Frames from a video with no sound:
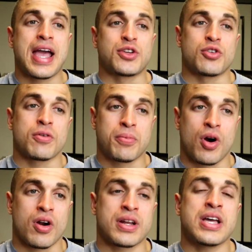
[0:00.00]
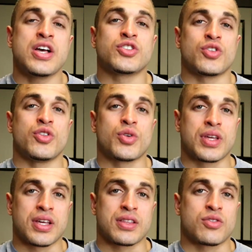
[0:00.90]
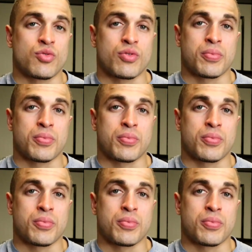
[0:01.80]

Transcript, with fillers: and do your part so that you can get through